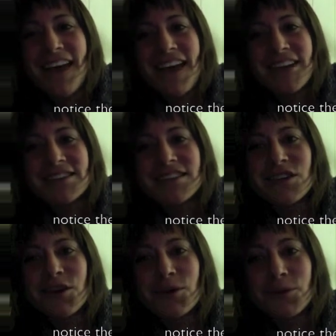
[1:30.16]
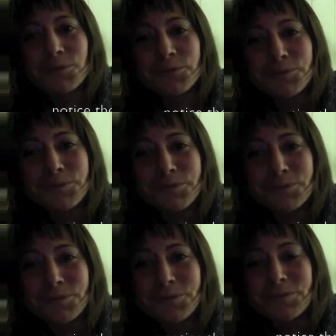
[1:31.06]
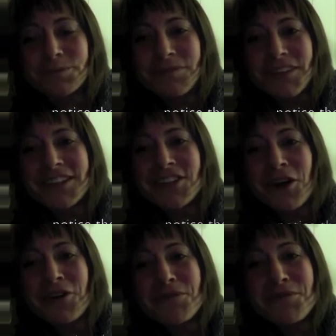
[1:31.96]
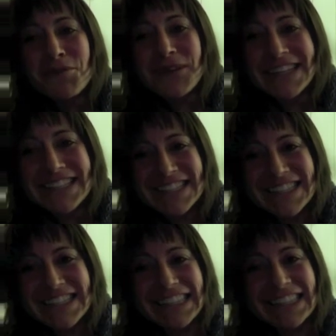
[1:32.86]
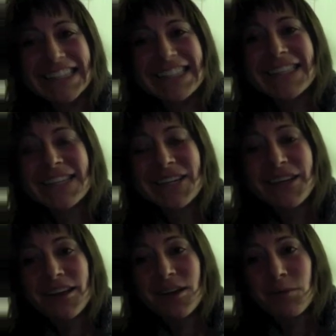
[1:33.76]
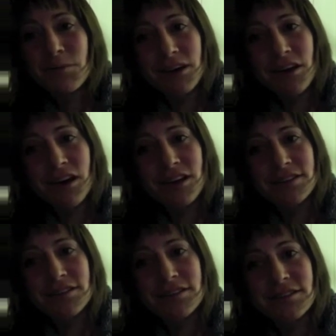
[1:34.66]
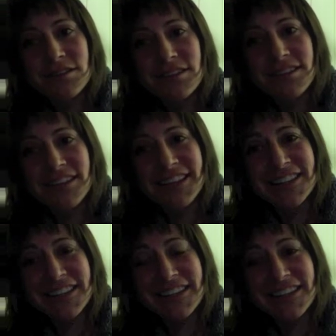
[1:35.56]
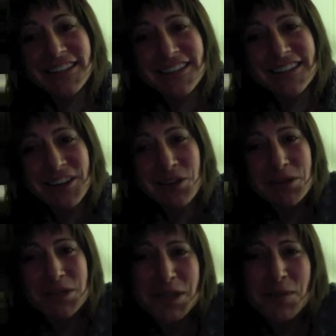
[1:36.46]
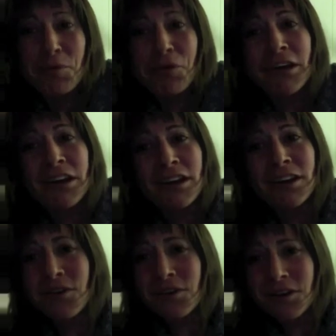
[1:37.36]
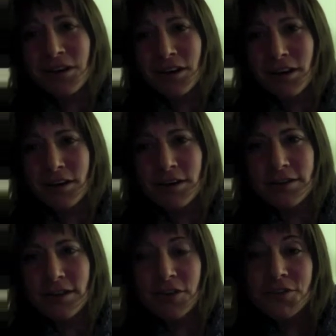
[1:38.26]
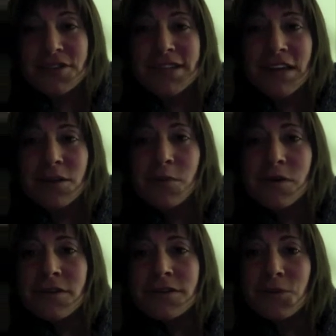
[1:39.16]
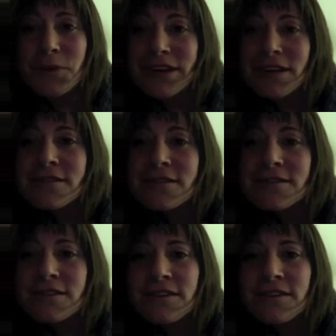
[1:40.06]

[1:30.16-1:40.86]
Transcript: And so it's harder to be witnessed in this because it's not always like pretty or understandable to witness.